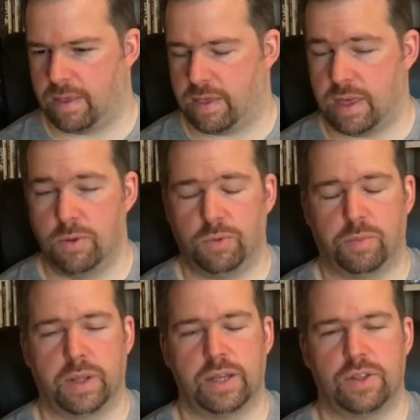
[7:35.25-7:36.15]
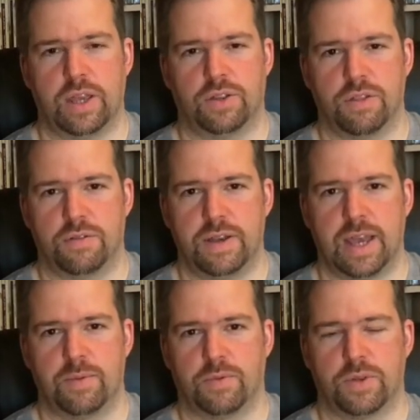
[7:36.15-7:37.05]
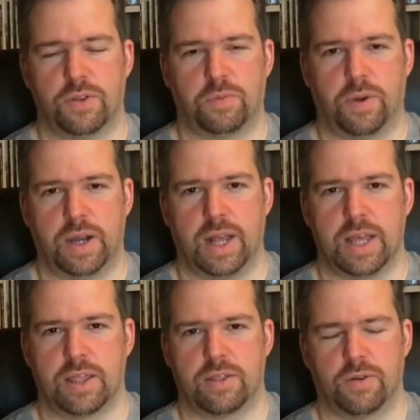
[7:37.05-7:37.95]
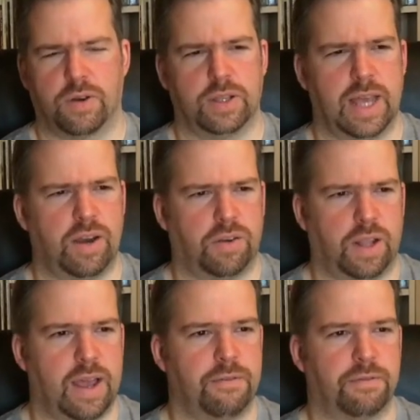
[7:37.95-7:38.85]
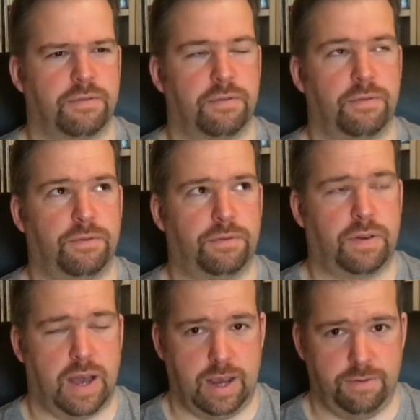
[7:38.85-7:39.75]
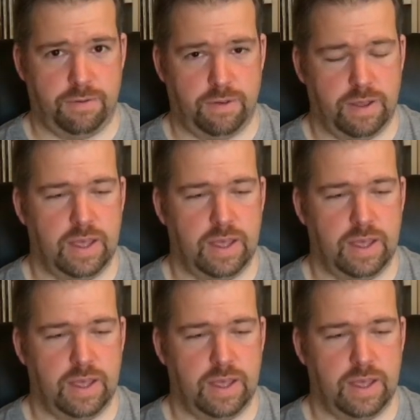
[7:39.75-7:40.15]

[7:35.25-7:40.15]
sealed PlayStation 3 games, which is pretty nice. So I got Dead or Alive 5,